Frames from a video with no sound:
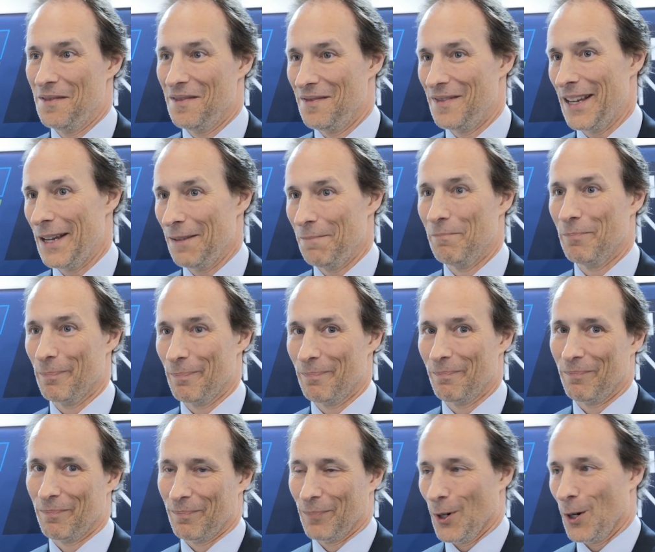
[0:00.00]
They
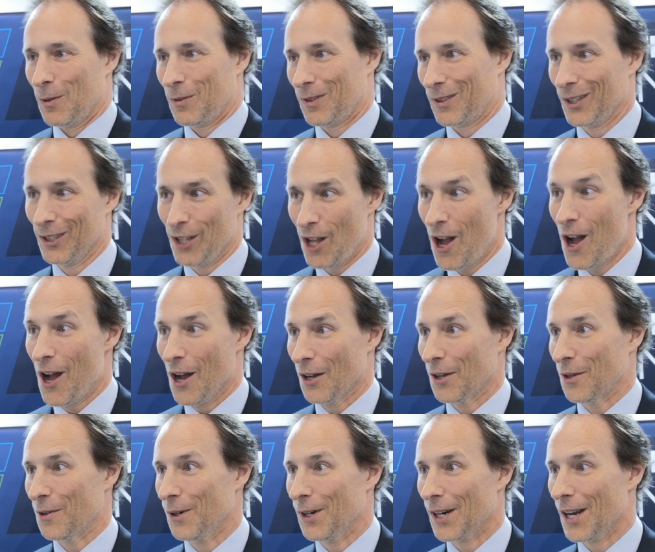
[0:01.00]
broke the law,
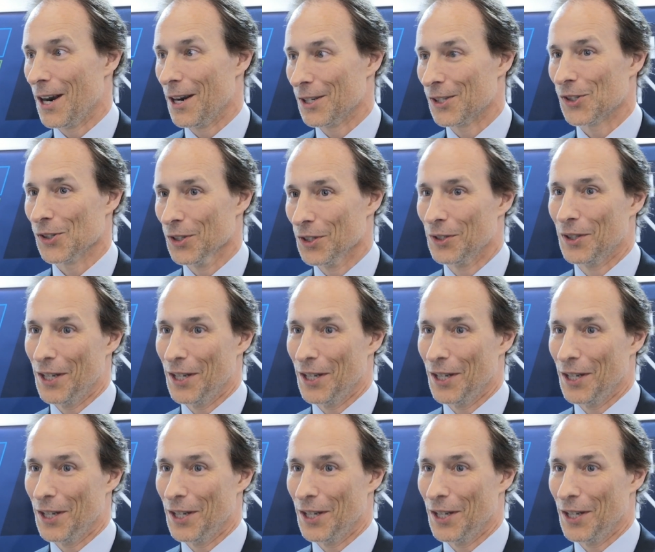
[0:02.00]
quite honestly.